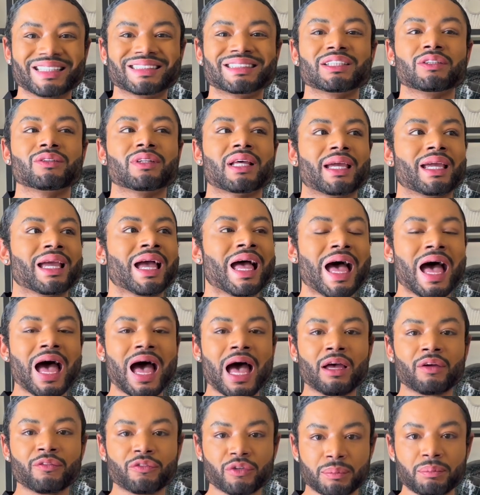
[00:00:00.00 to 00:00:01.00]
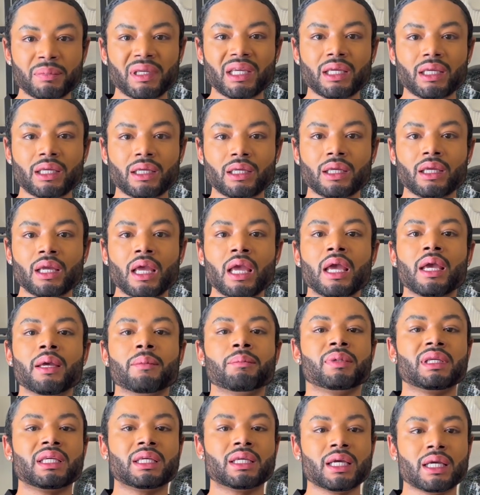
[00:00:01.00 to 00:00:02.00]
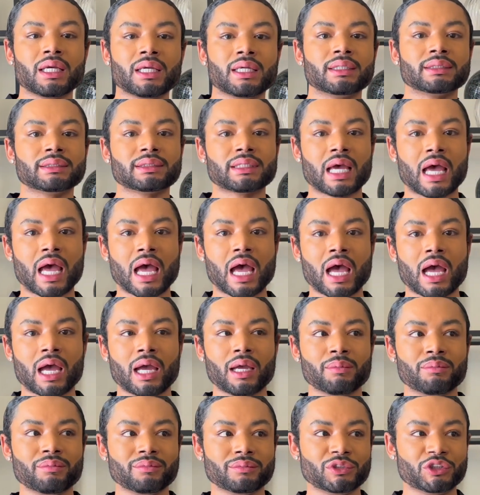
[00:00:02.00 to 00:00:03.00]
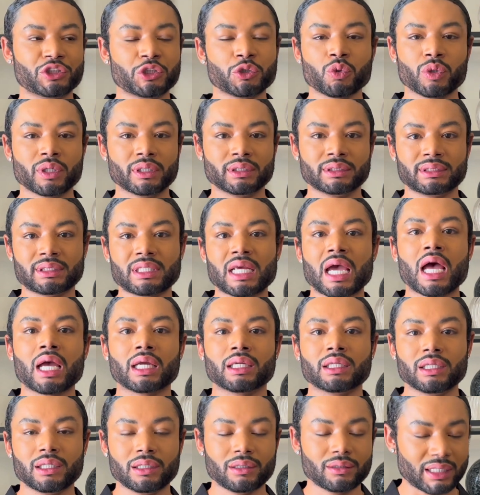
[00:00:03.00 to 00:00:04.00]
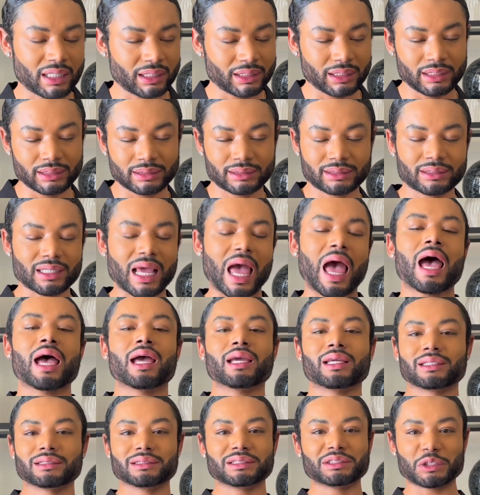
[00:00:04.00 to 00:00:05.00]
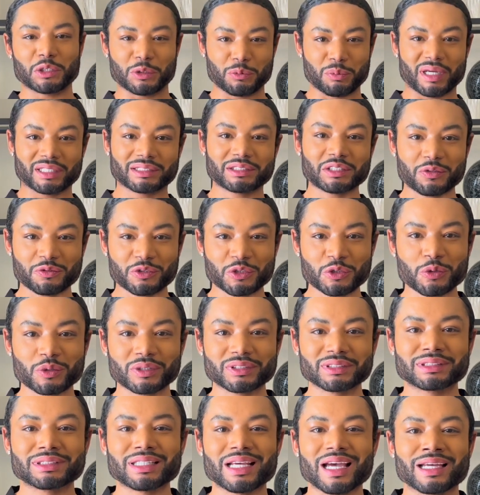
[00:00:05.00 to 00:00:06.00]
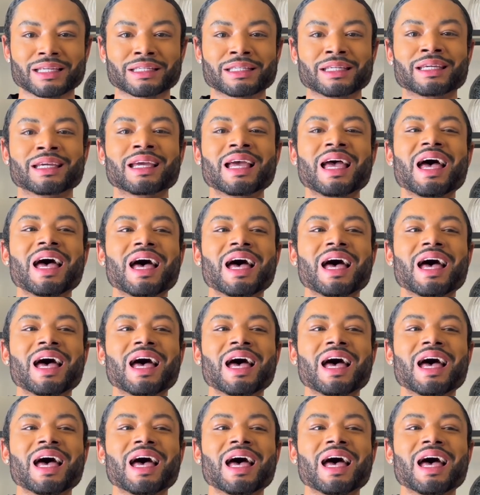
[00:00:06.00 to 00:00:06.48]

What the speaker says: So like, for me, because I'm short and stocky, at least I consider myself short and stocky,